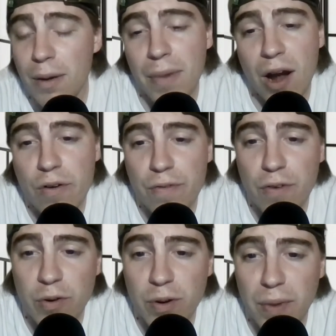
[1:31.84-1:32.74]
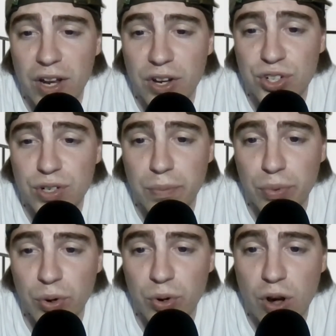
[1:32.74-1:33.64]
Power forward bench:
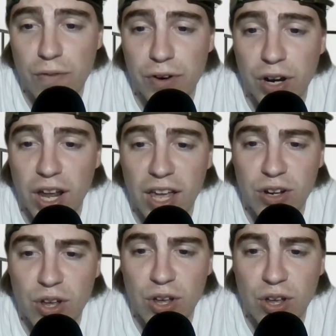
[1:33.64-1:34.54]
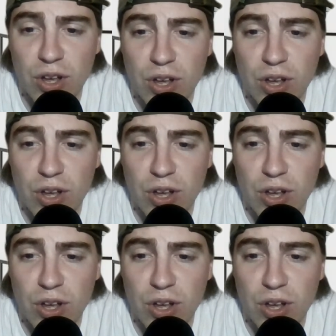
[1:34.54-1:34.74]
Bruno Fernando,